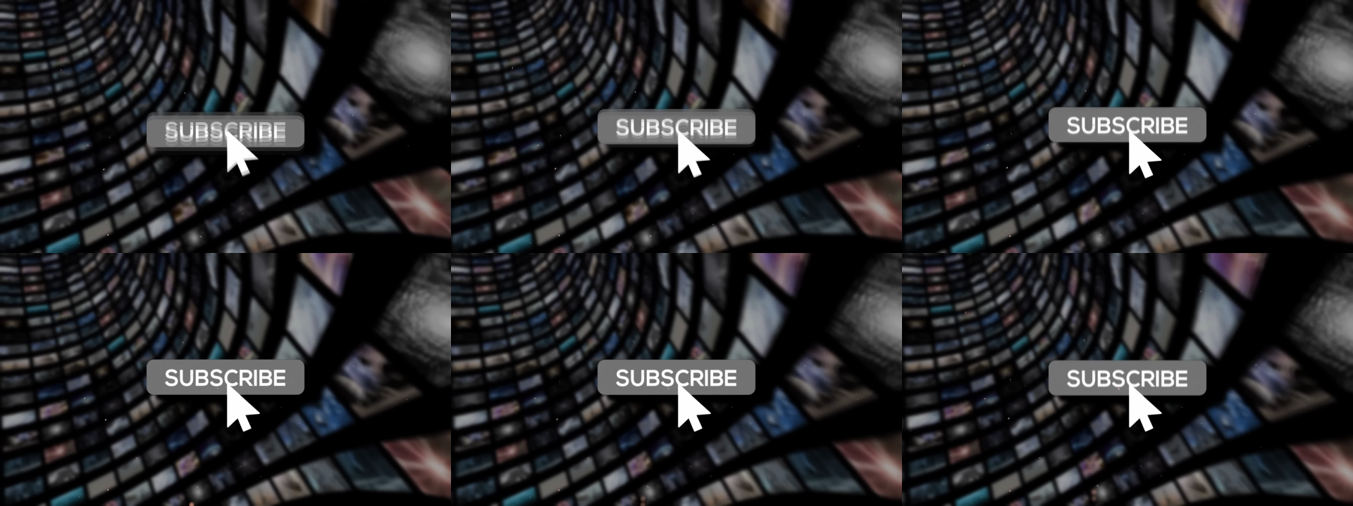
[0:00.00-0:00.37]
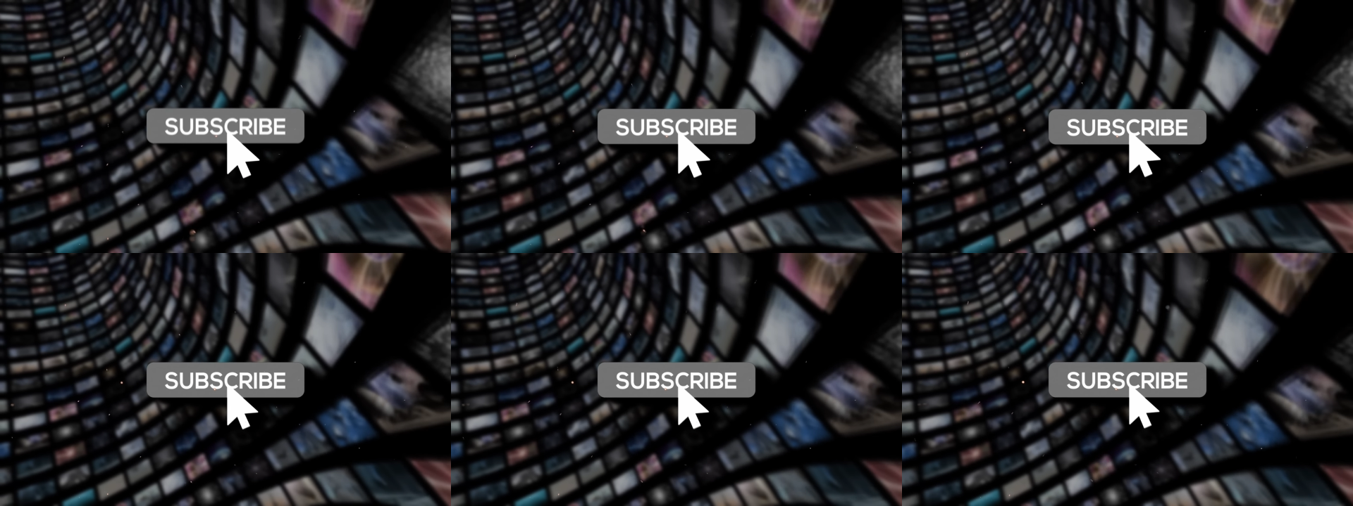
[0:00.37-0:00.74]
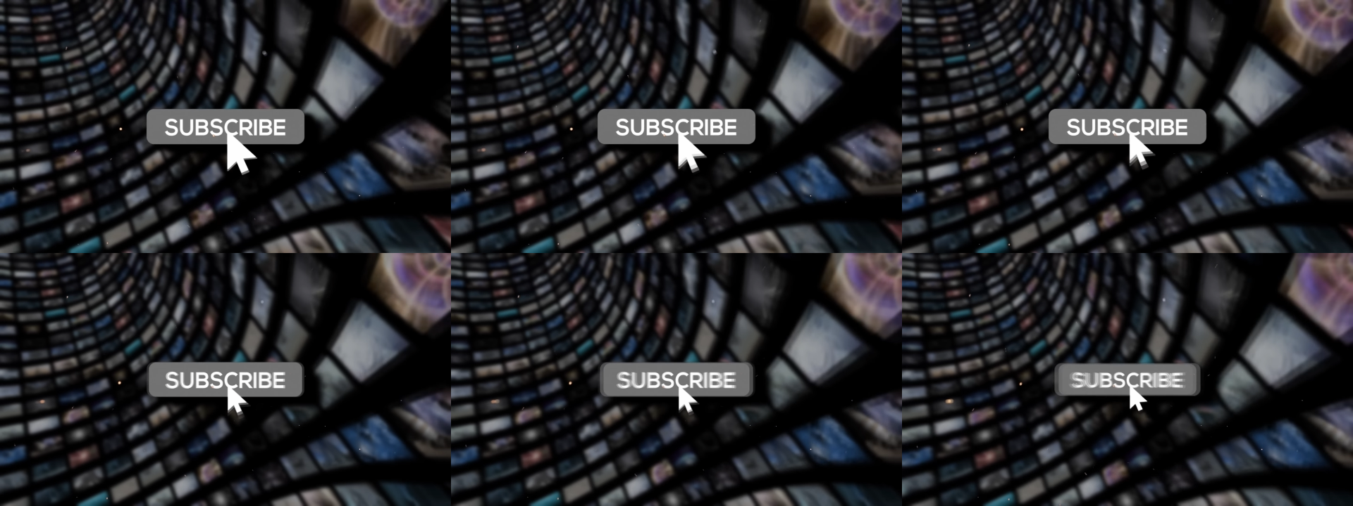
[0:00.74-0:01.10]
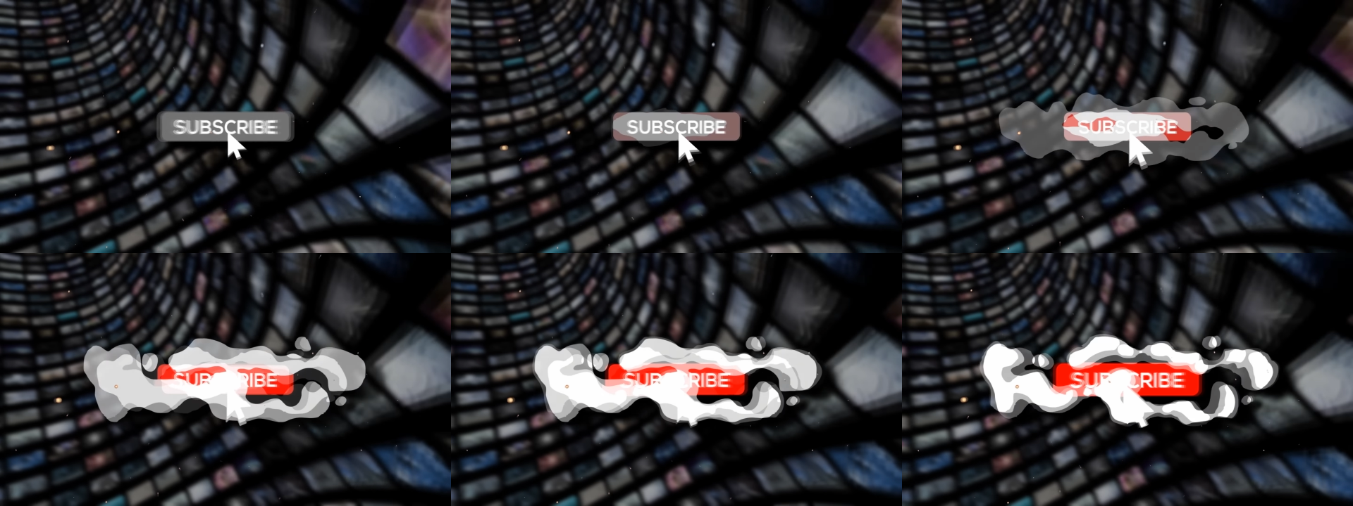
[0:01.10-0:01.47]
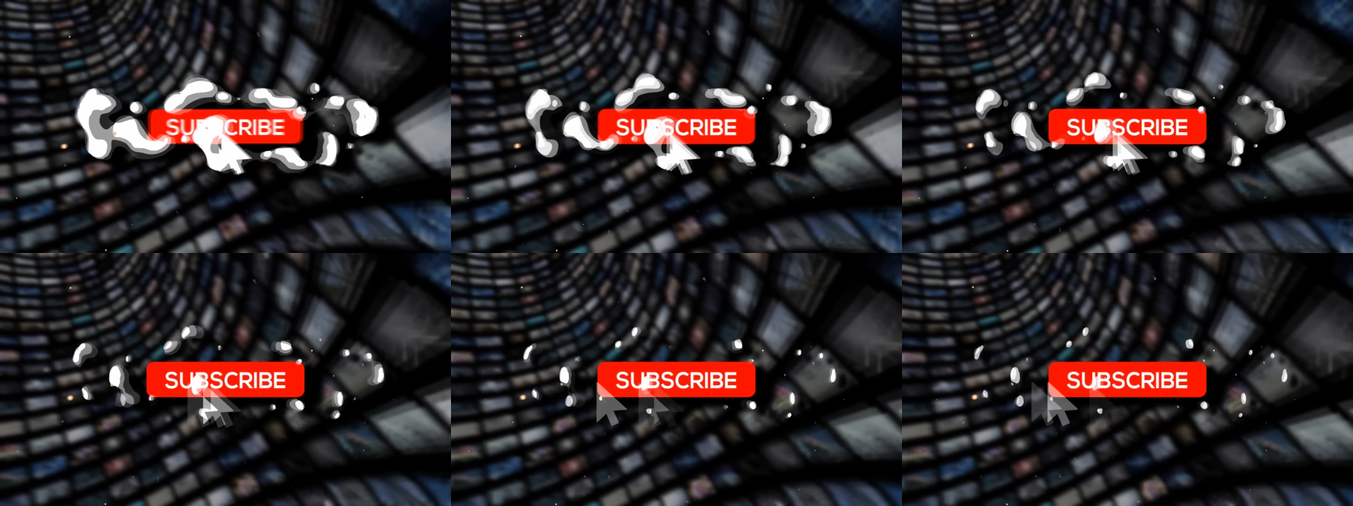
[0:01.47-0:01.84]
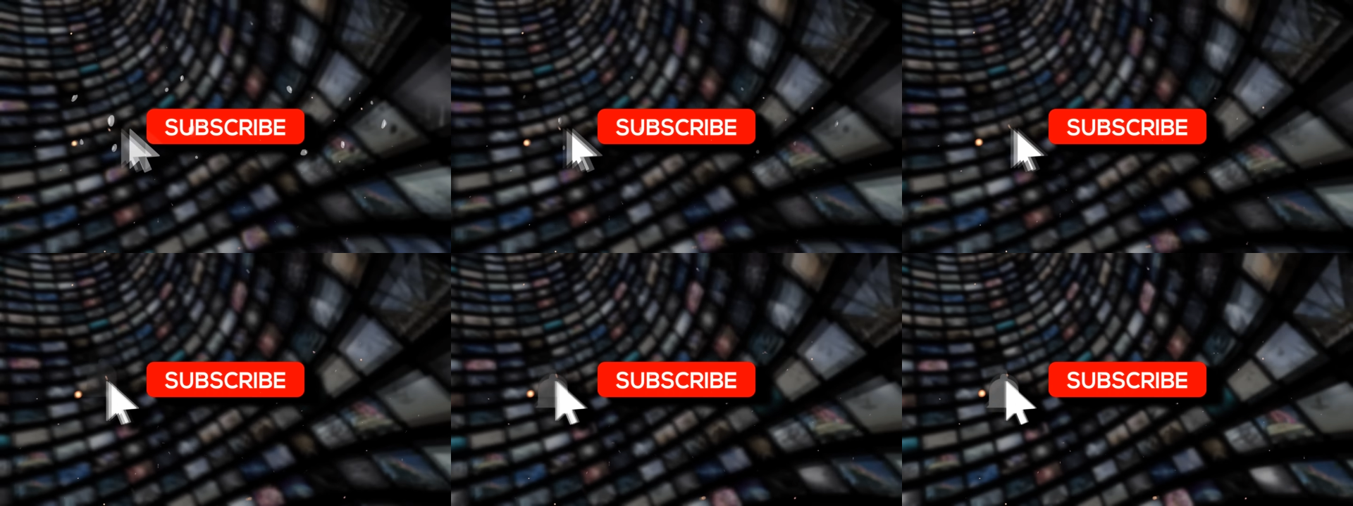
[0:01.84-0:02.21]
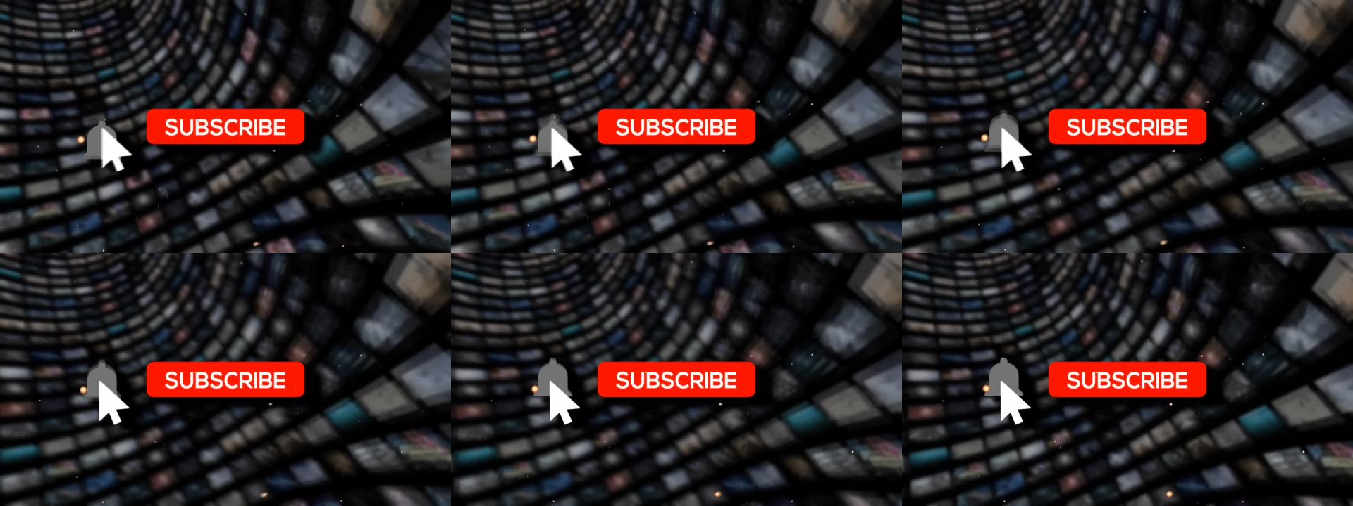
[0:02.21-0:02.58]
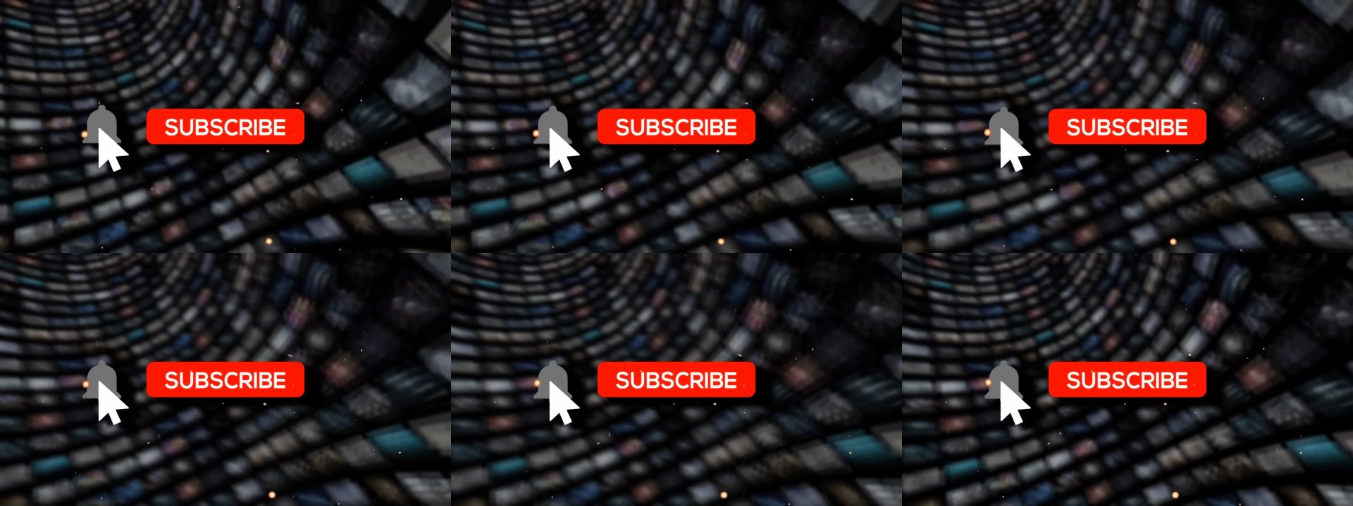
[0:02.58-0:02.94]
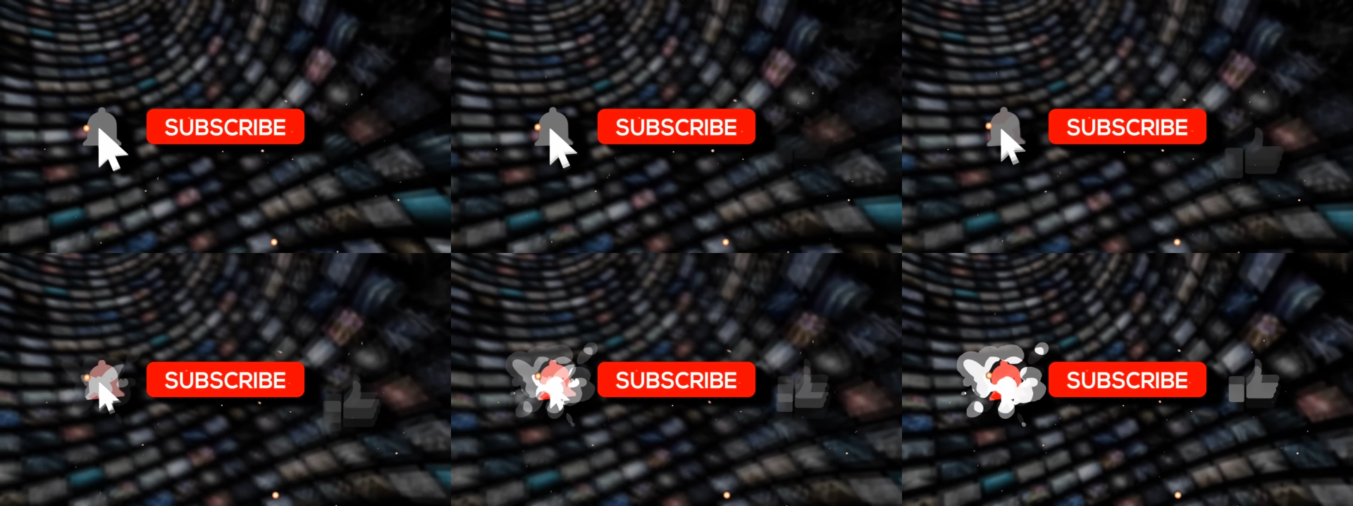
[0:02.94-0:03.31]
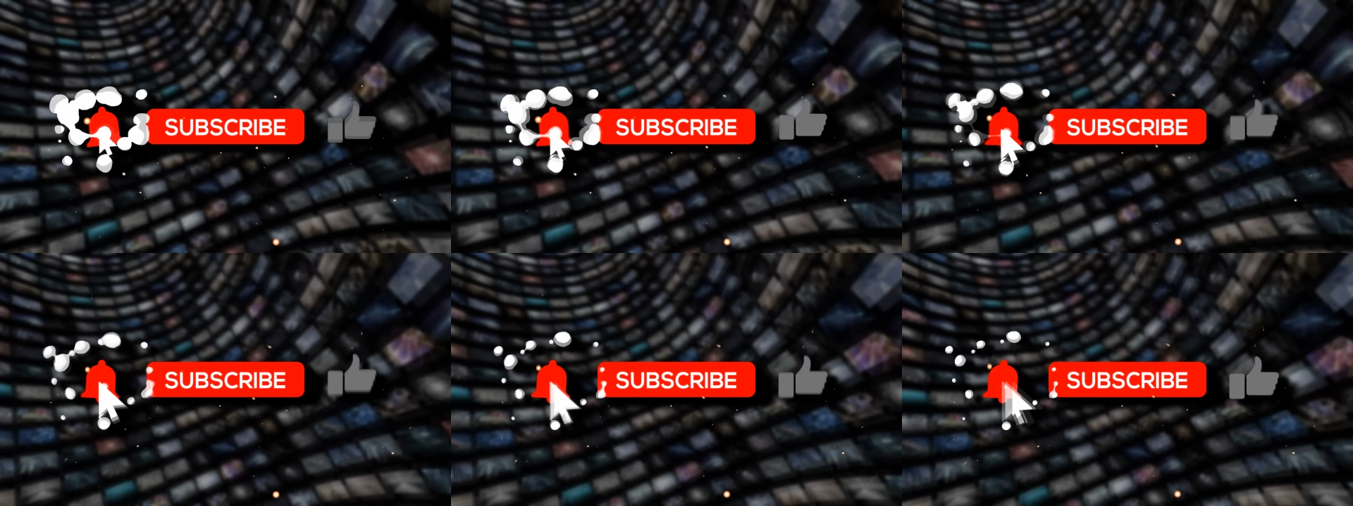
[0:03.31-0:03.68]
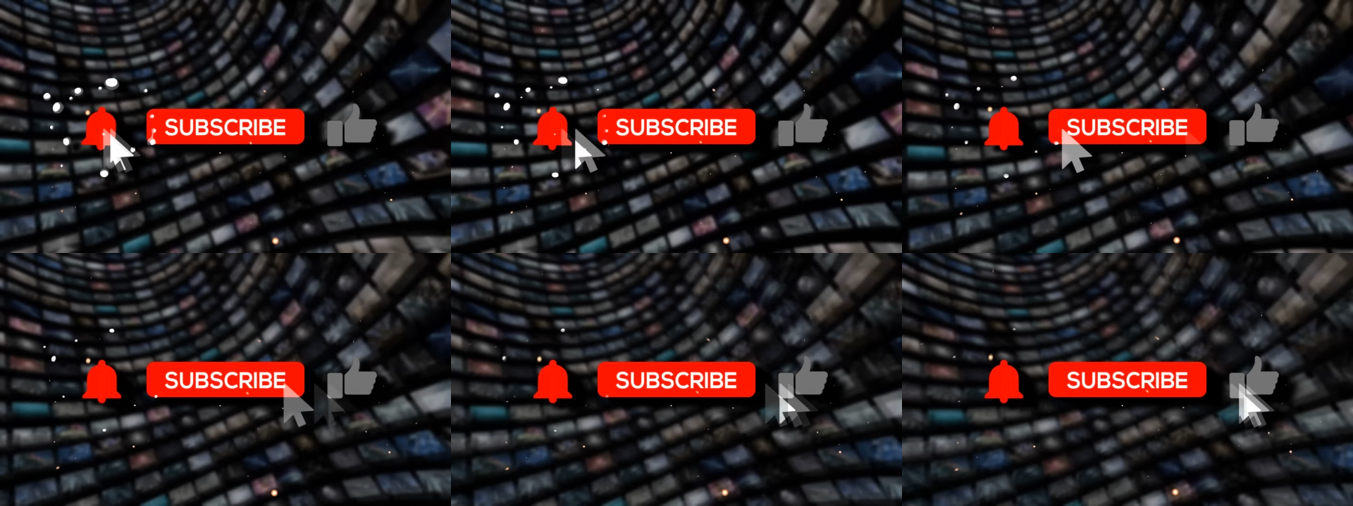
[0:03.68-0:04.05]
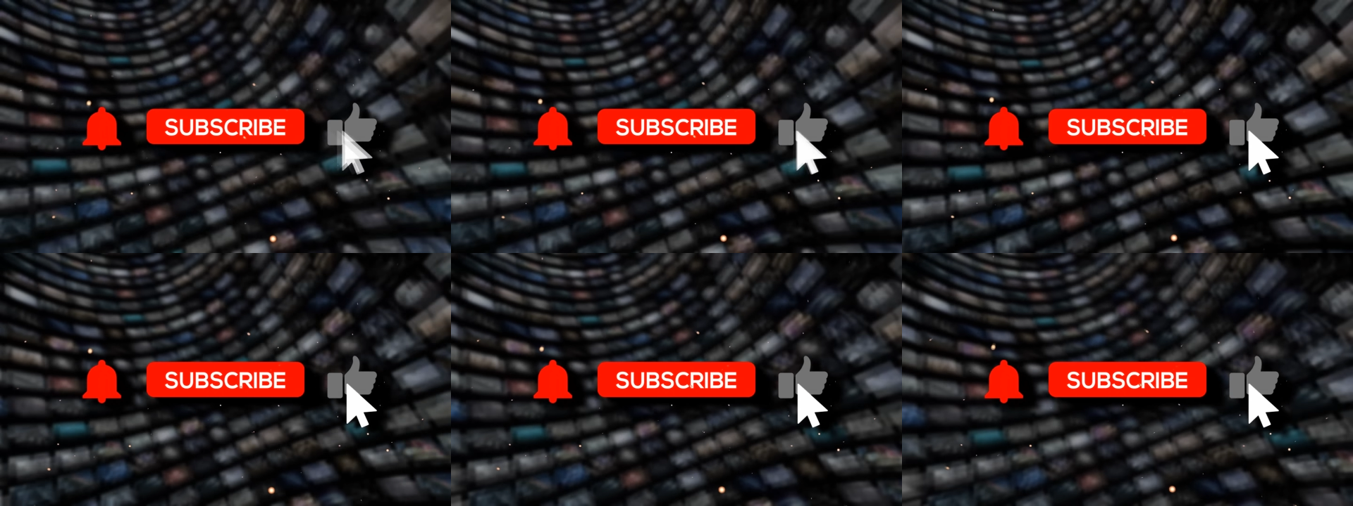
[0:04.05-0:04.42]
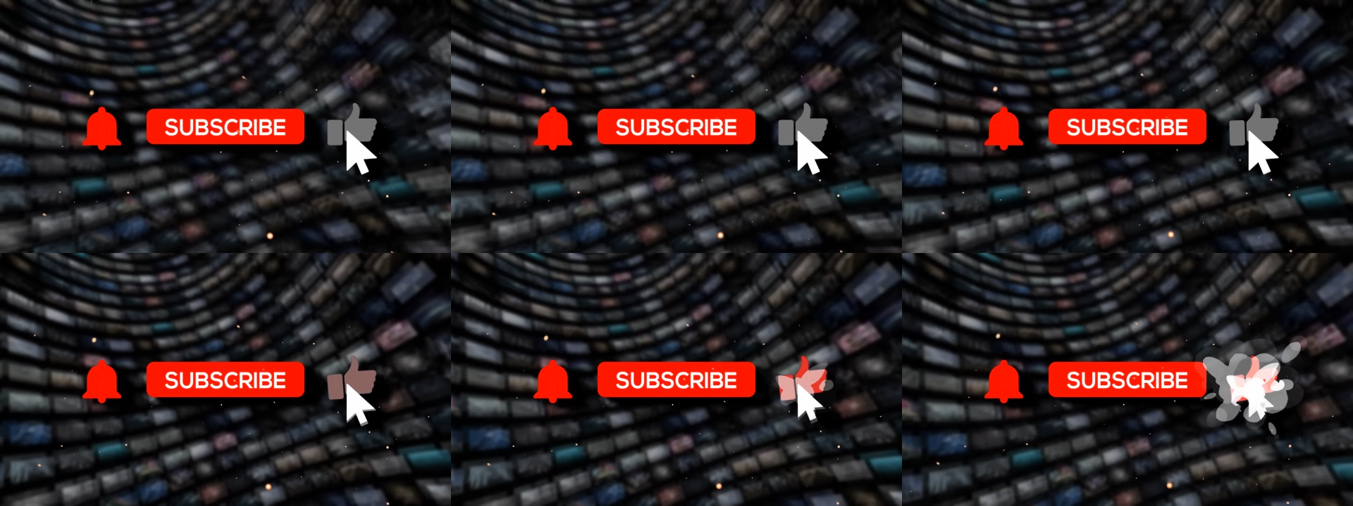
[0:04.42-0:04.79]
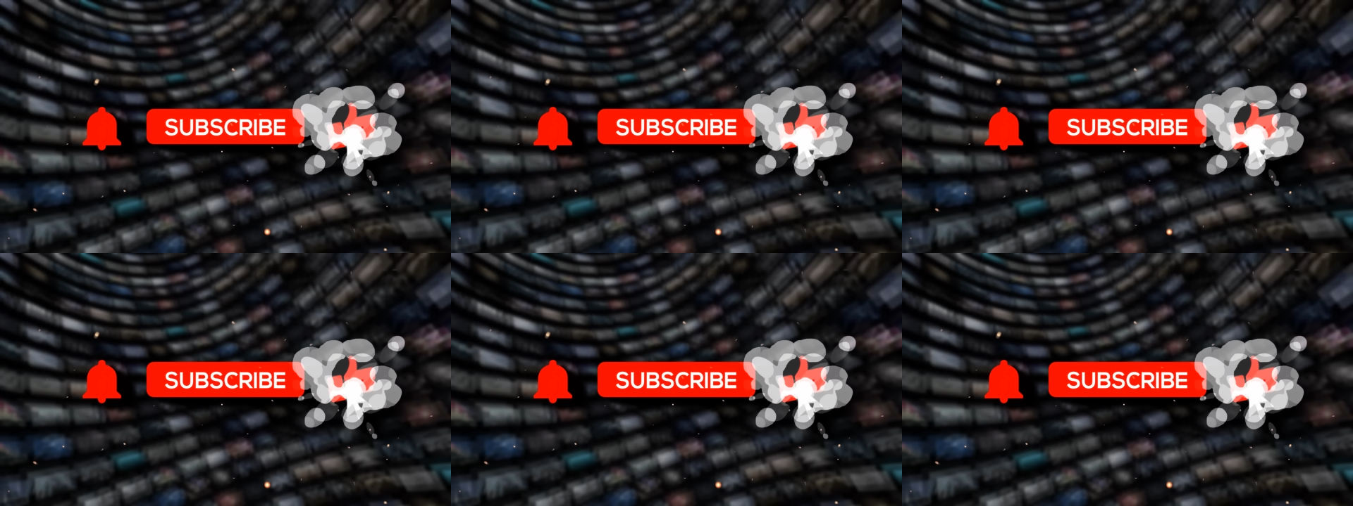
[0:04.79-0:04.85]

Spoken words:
(no speaker visible)